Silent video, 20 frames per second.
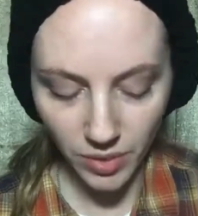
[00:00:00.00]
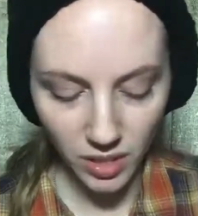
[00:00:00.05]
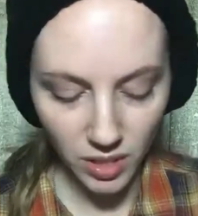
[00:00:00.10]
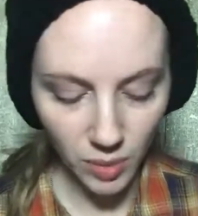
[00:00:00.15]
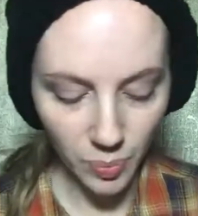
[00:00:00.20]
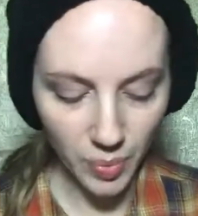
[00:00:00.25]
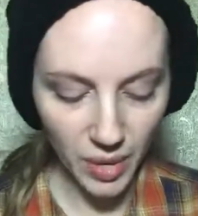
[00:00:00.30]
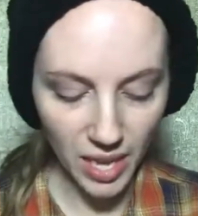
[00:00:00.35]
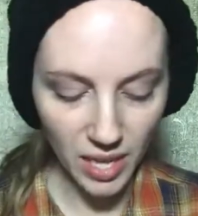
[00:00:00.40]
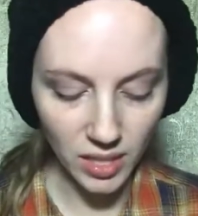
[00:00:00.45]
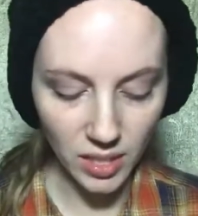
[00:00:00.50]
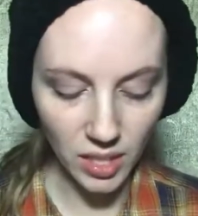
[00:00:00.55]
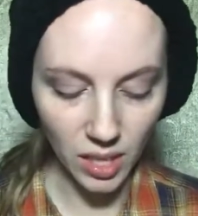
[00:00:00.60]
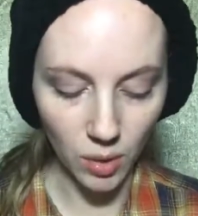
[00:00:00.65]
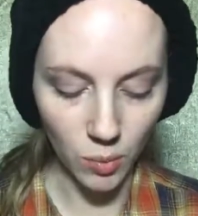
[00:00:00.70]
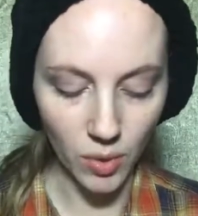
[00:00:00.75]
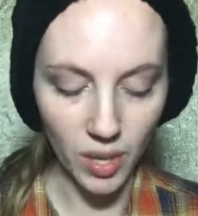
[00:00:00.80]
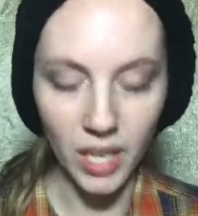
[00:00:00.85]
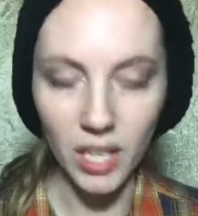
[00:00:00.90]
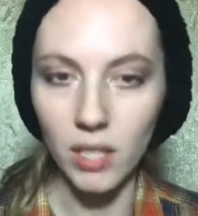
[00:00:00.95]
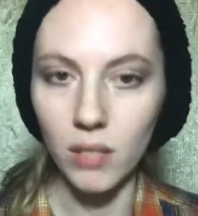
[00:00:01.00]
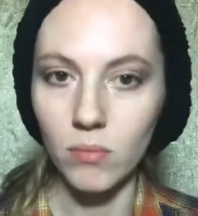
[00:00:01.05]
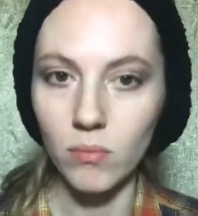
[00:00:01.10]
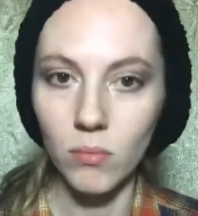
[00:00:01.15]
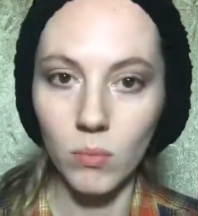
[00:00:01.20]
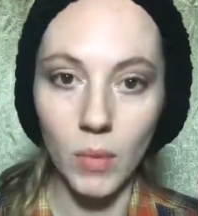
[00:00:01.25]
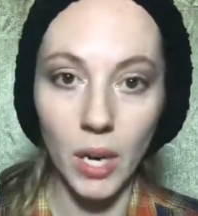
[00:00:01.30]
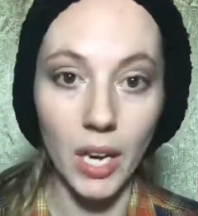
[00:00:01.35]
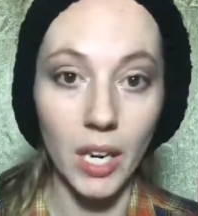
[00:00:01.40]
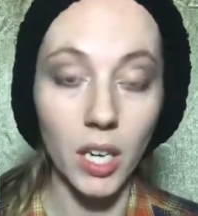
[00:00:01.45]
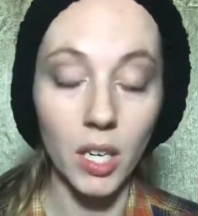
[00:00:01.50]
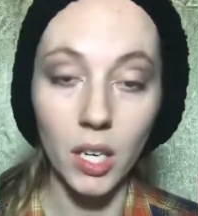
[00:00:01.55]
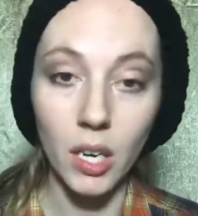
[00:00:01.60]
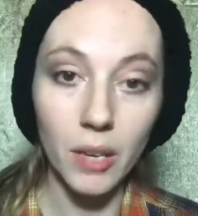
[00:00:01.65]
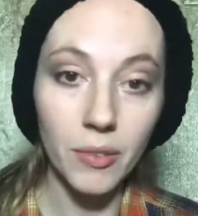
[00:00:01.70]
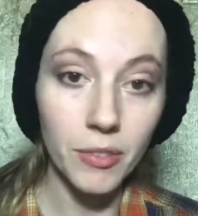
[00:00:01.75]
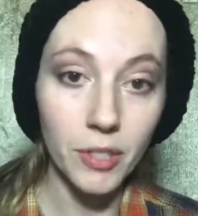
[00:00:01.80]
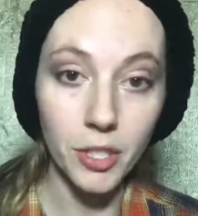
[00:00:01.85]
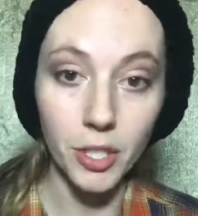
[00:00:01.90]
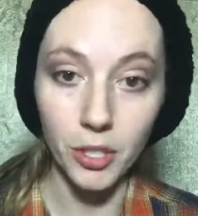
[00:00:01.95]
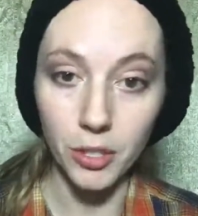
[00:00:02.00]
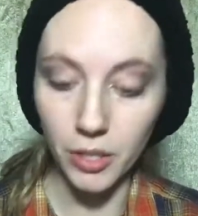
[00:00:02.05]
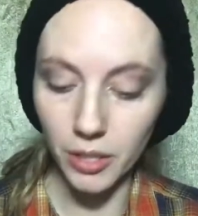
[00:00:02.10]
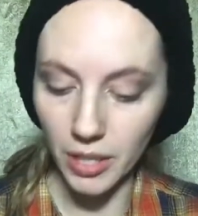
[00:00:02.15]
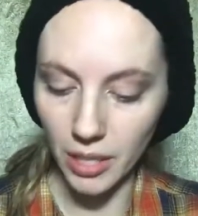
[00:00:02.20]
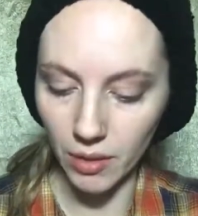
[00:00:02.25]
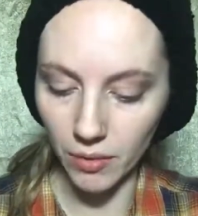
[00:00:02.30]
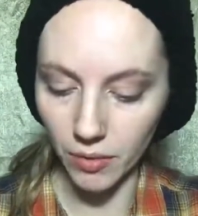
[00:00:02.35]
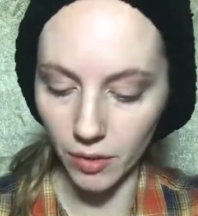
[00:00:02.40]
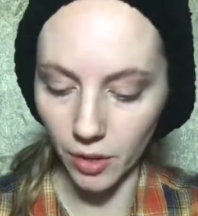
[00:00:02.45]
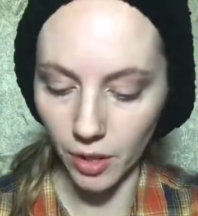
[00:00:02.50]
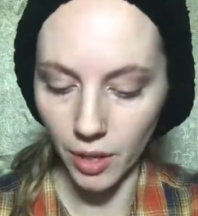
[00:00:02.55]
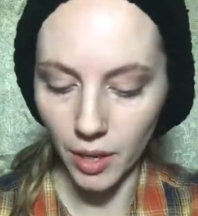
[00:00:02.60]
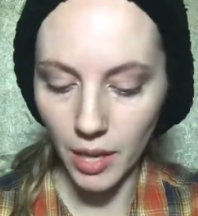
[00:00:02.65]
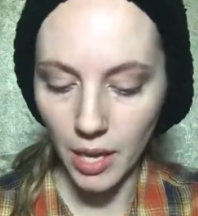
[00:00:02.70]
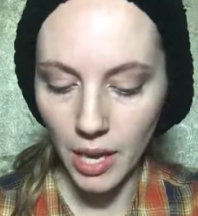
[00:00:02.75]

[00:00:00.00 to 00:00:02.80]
It depends on what kind of coverage you're looking for.